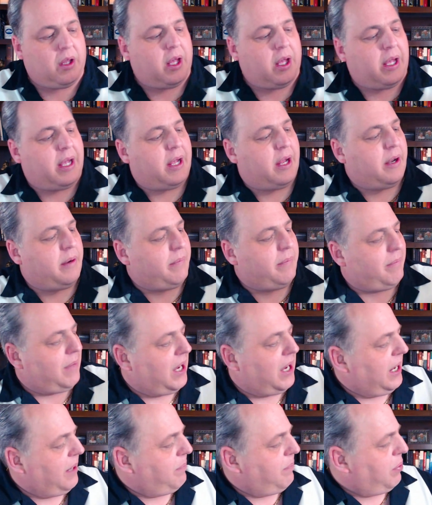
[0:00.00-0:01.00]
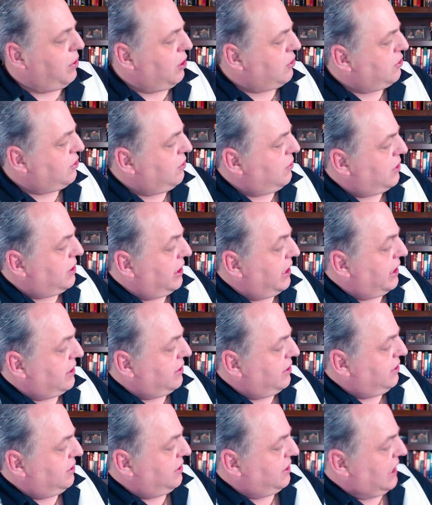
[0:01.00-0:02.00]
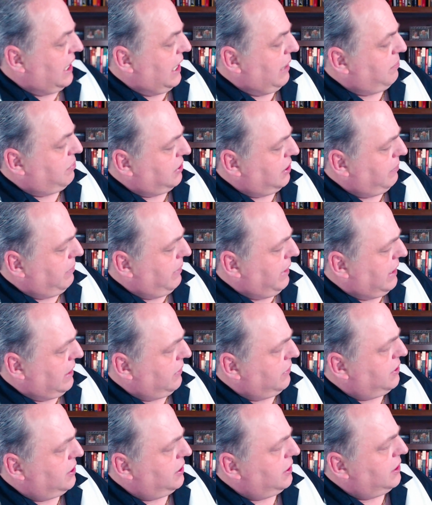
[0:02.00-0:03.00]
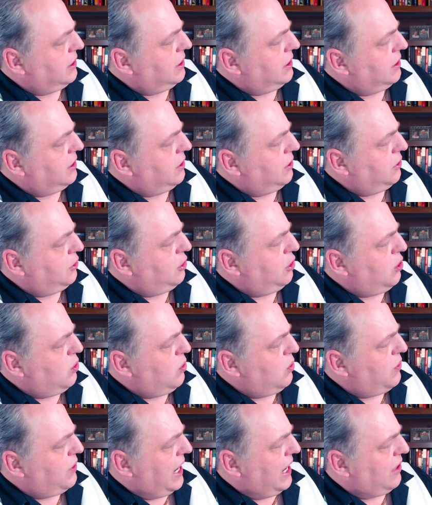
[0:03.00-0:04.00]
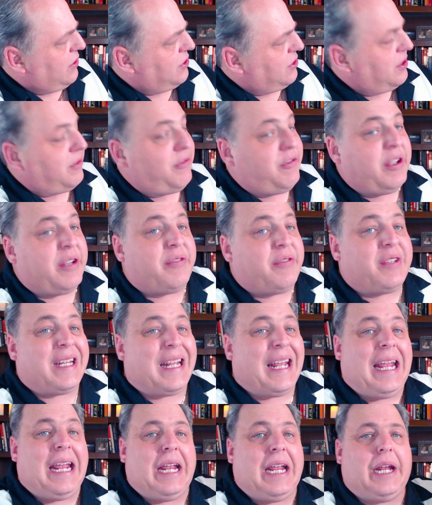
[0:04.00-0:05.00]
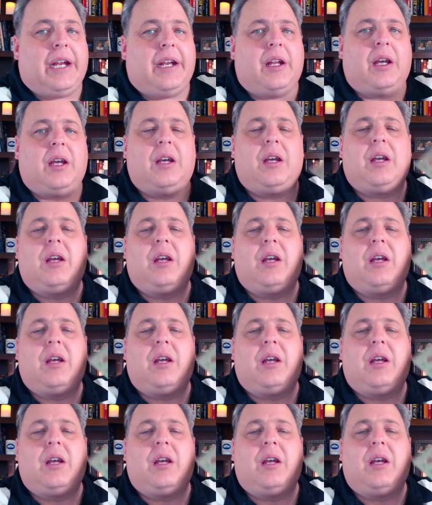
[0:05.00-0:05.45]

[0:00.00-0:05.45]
and my personal collection stops at about 2015.